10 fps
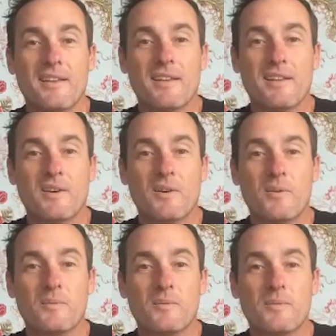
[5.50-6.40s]

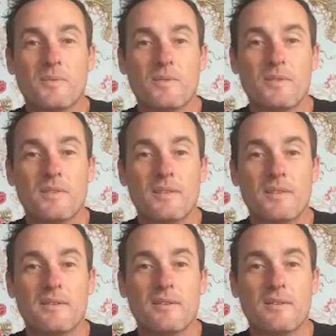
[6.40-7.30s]

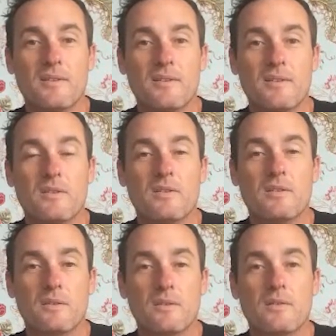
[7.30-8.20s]

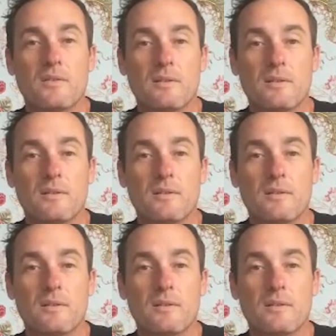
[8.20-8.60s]
[no speech]